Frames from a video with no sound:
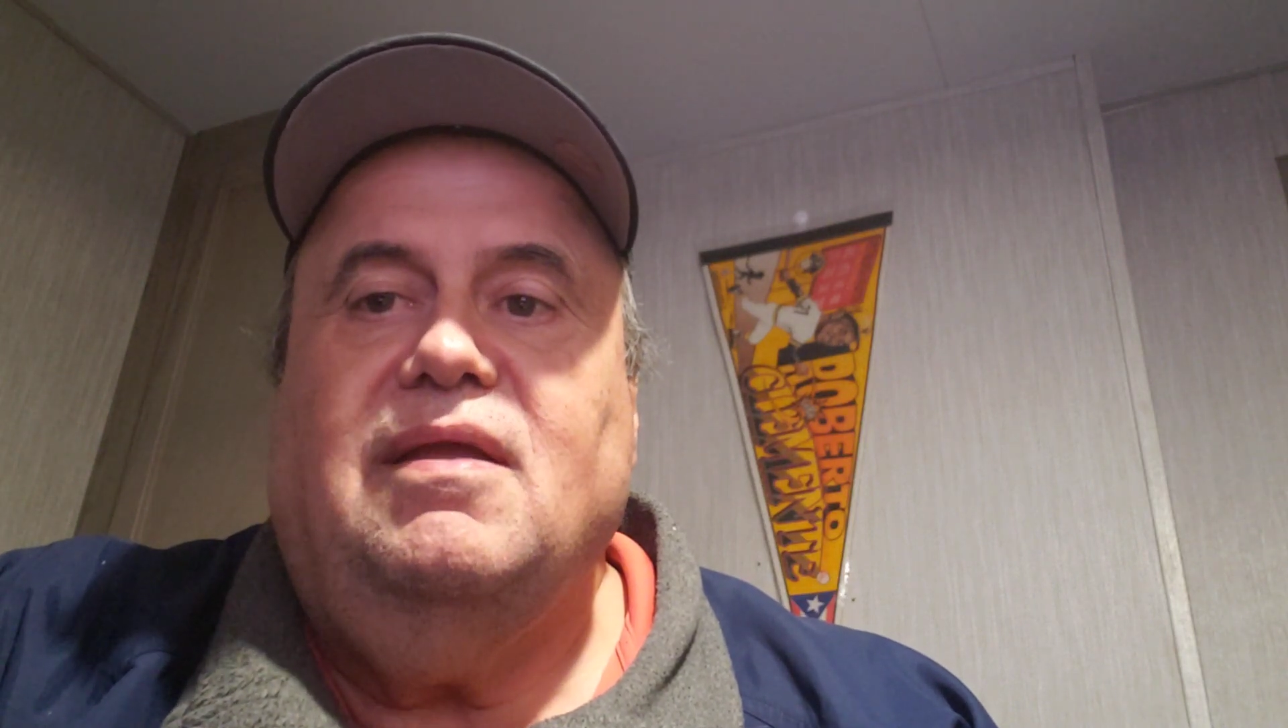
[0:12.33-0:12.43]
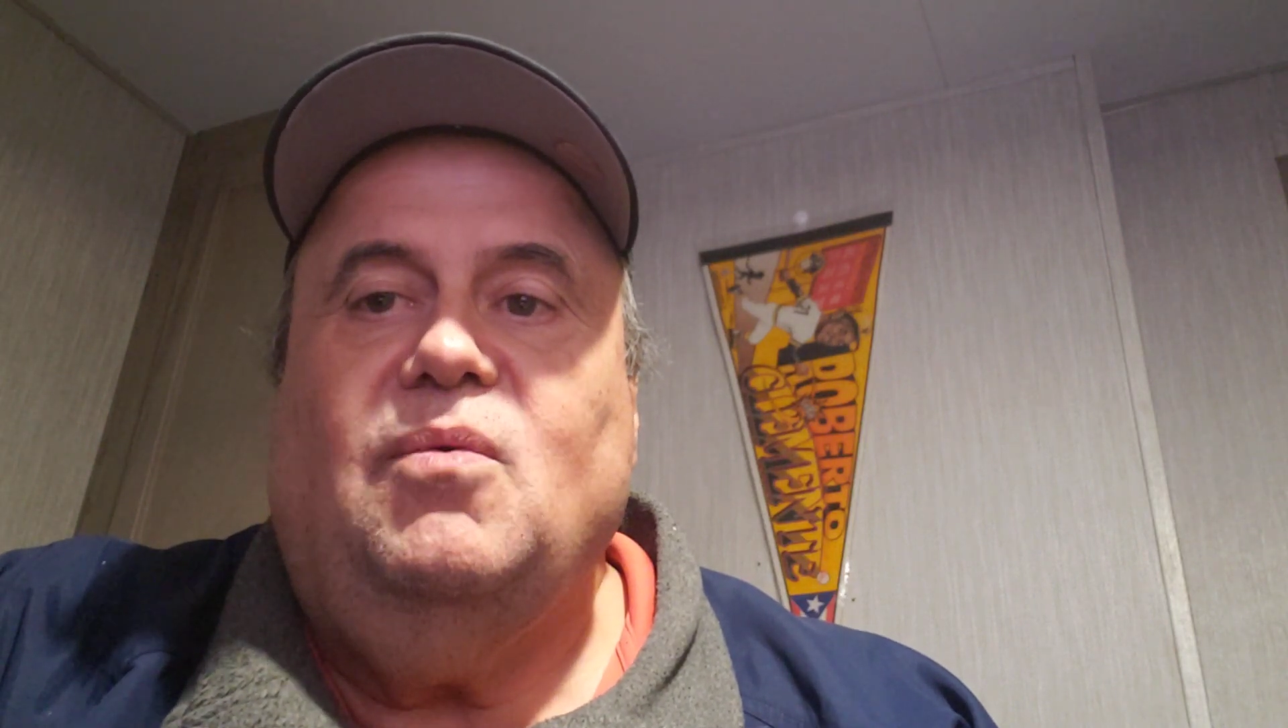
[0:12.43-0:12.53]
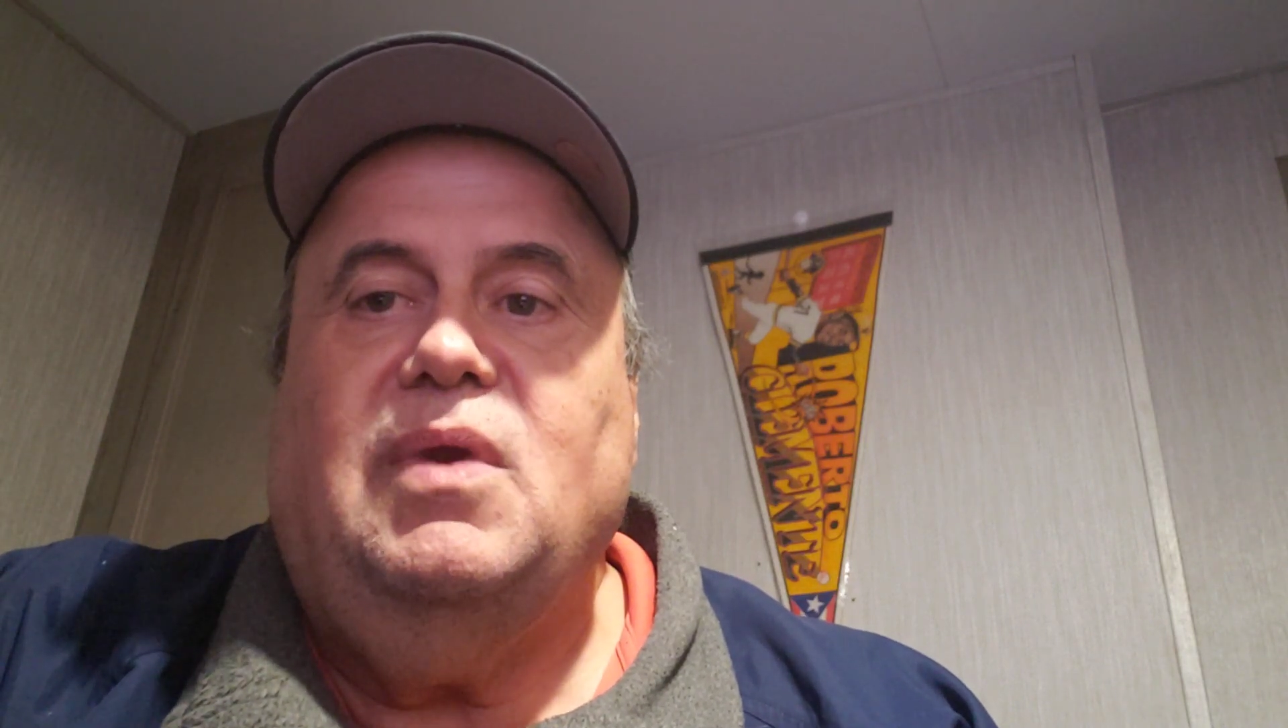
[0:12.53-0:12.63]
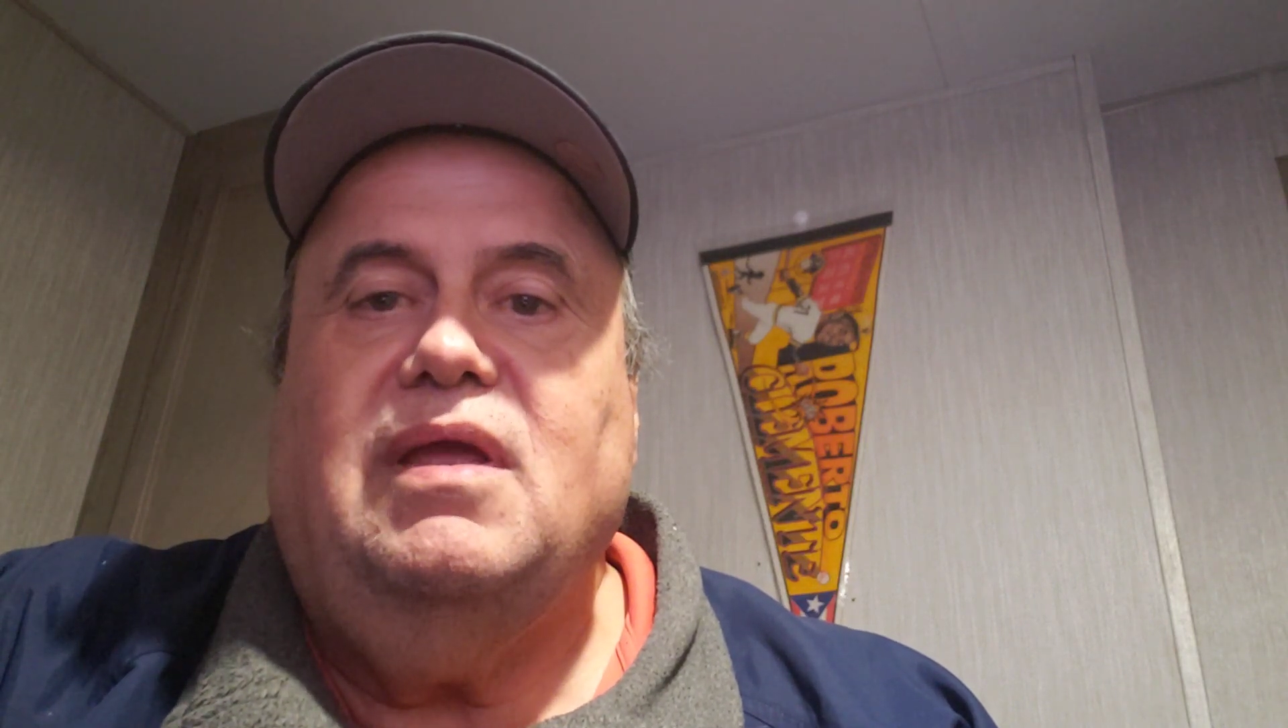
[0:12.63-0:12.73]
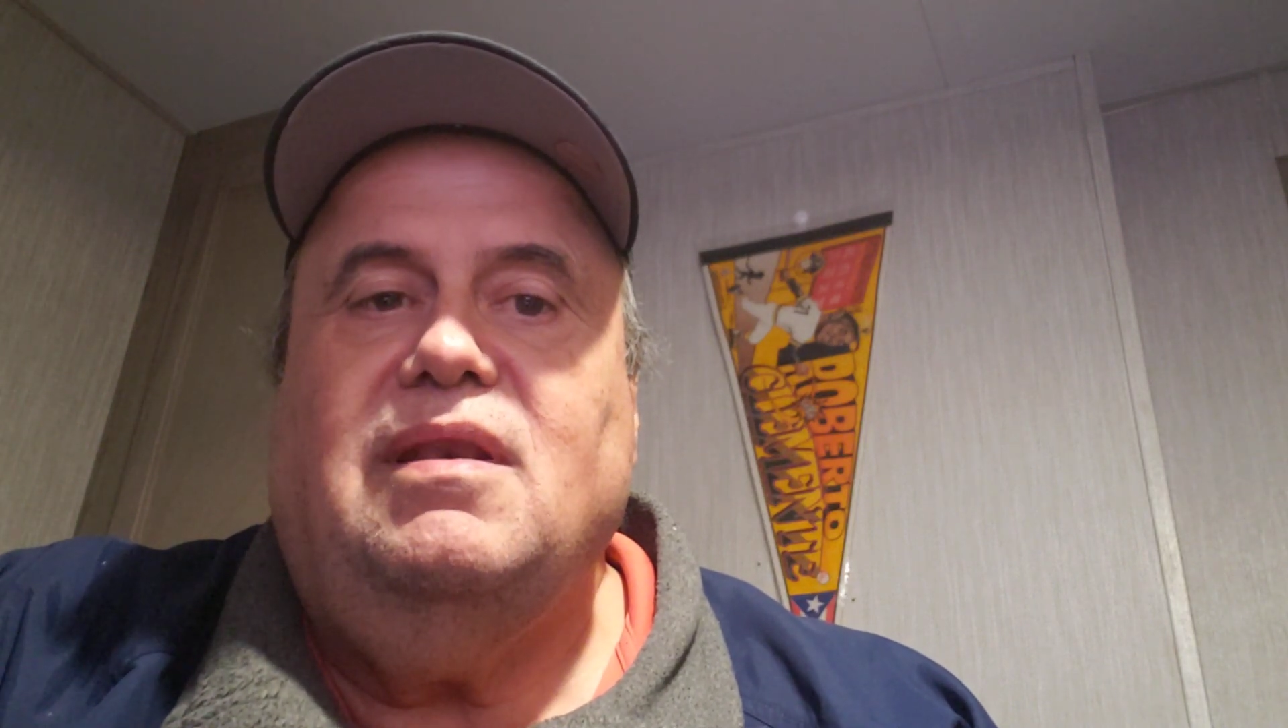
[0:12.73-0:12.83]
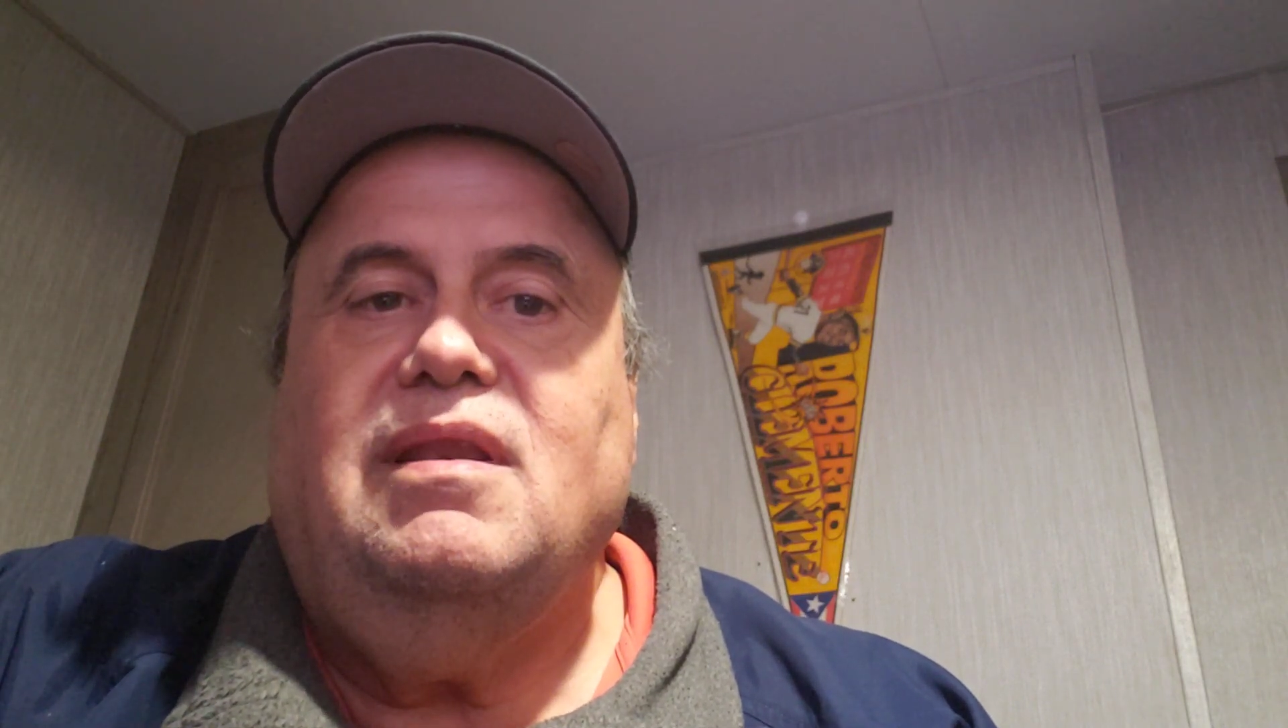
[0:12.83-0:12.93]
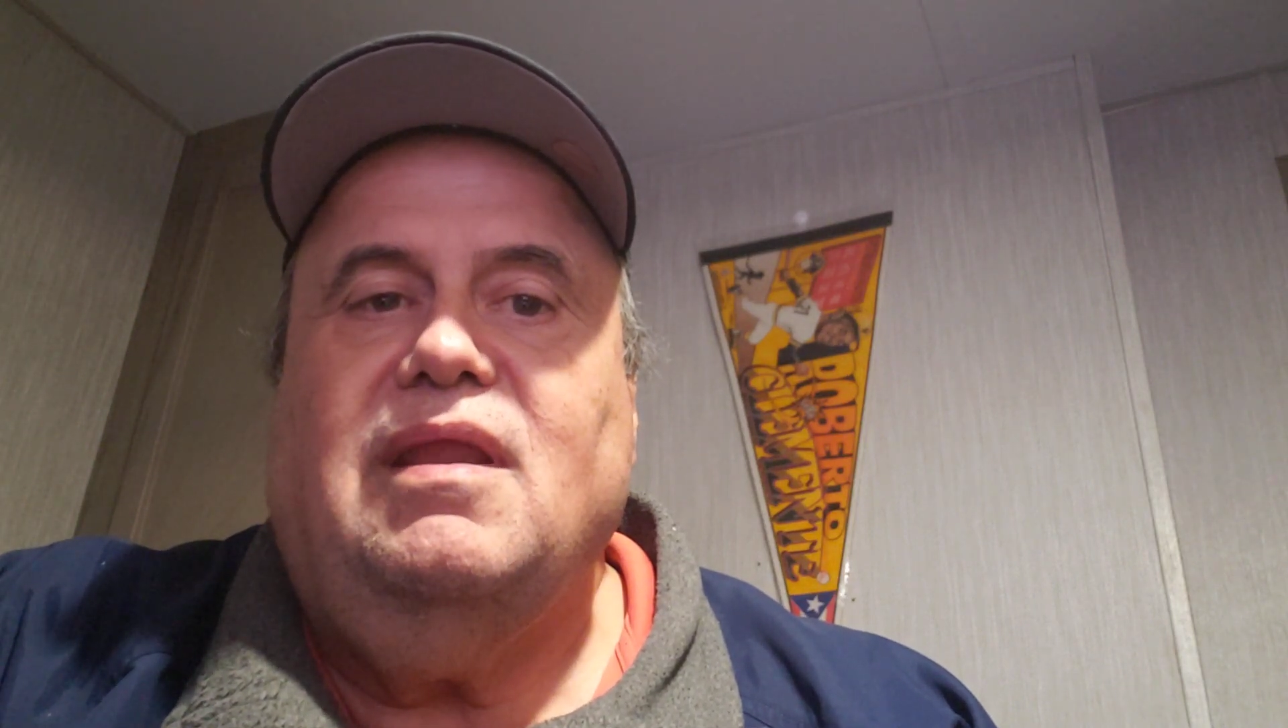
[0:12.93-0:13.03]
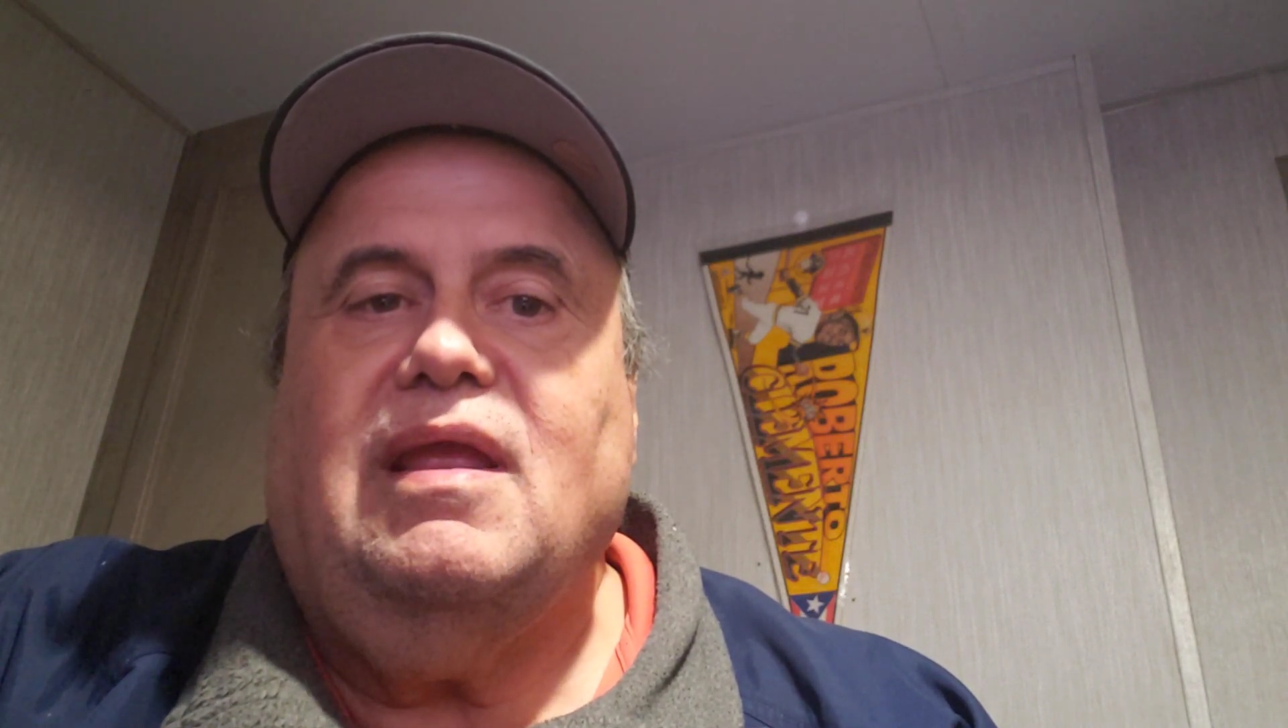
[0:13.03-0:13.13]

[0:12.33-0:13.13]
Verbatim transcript: win